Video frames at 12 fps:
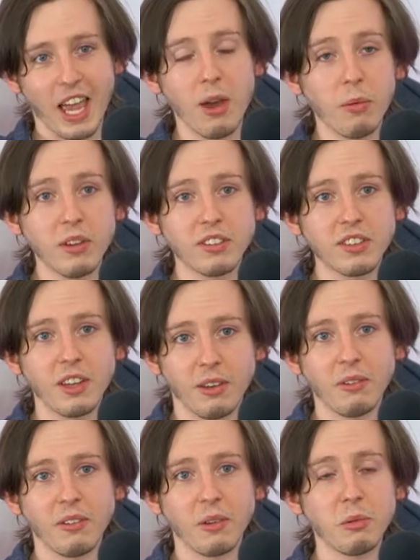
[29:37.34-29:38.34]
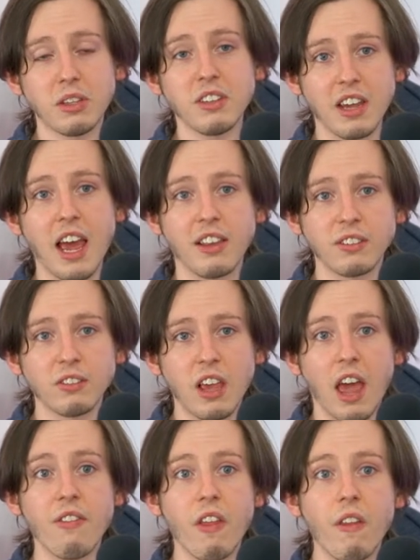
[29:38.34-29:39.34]
it was it was intense.
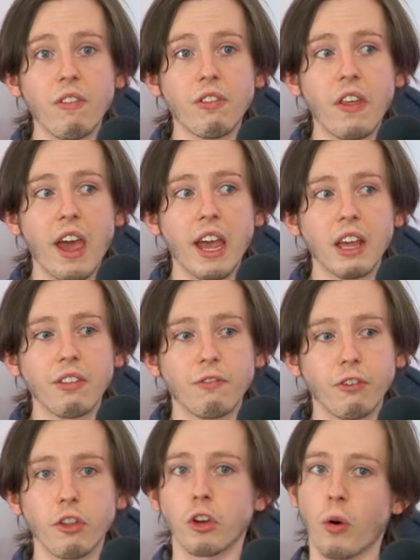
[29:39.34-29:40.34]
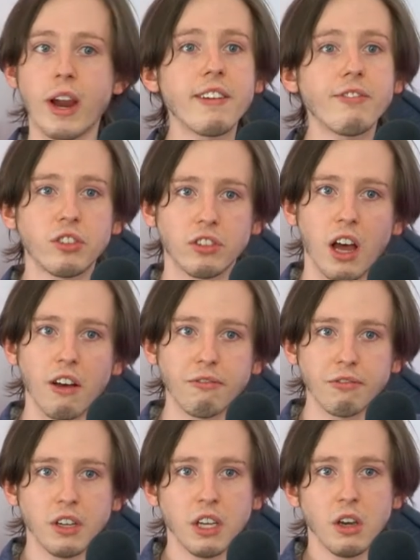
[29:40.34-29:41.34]
And then they for the grave
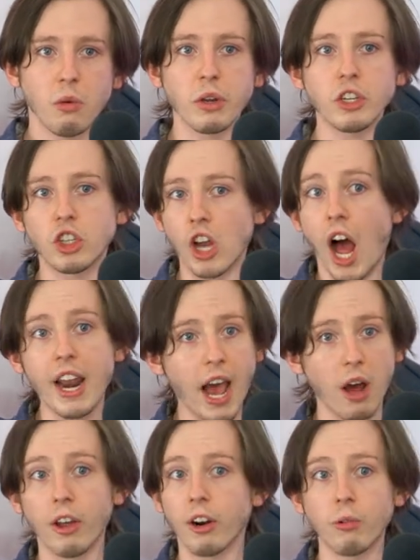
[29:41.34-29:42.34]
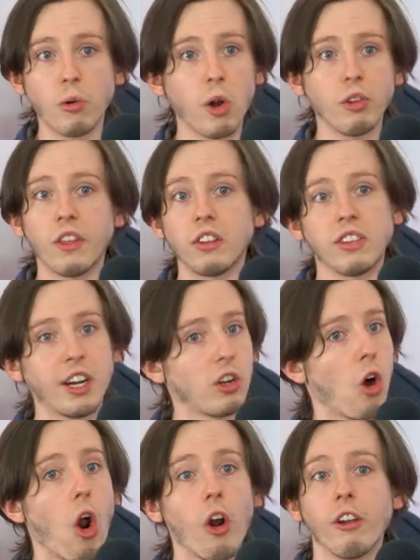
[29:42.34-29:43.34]
stuff, we shot out on a road. They set a
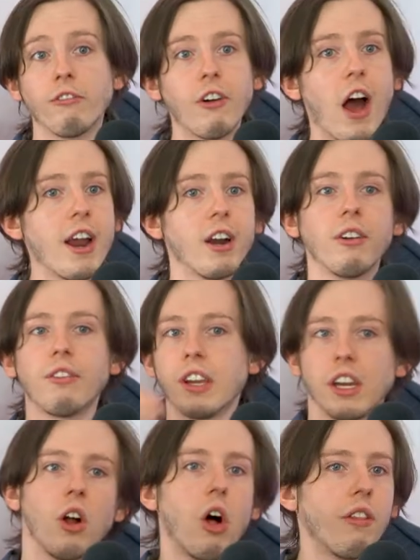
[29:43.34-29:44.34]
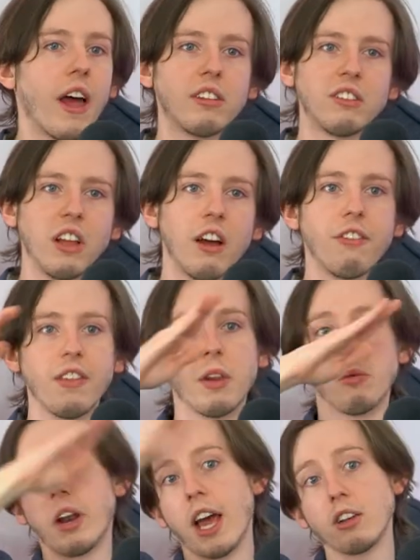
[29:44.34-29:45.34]
car on fire. They did all that stuff. And
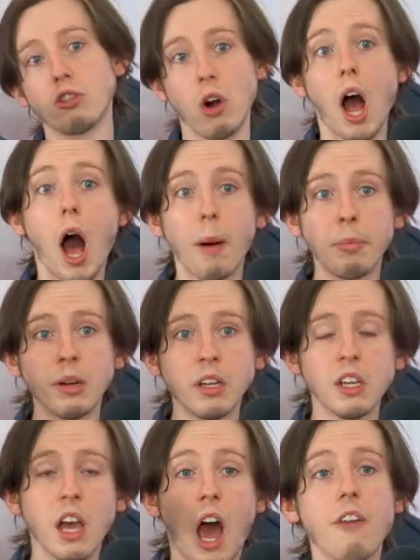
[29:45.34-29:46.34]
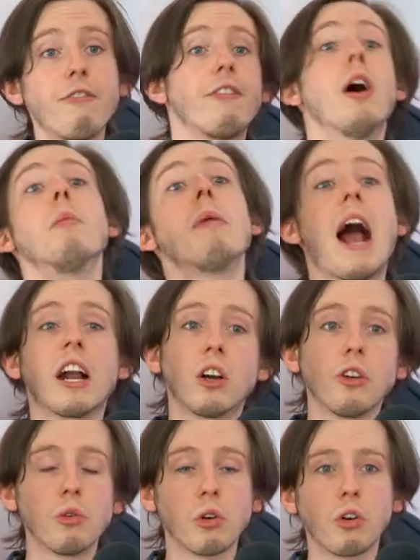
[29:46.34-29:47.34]
then when I drop, I fell back
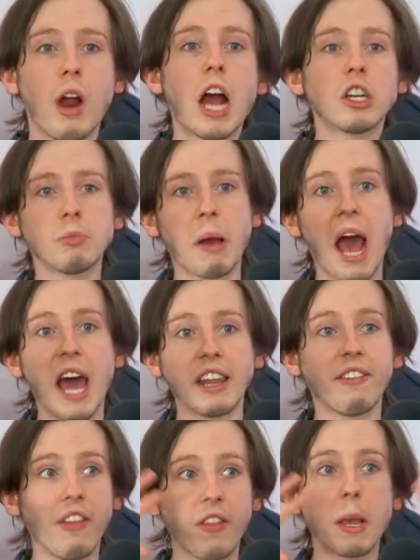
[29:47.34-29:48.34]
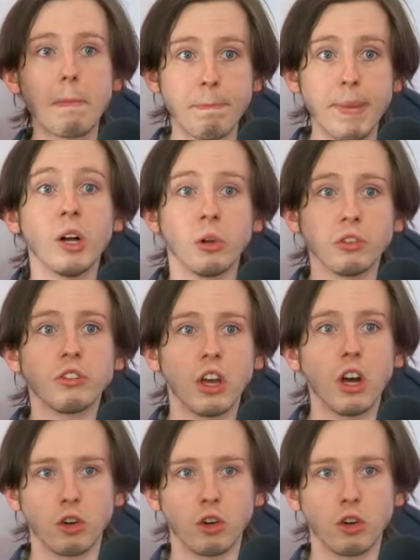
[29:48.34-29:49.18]
onto a crash pad. And then they built a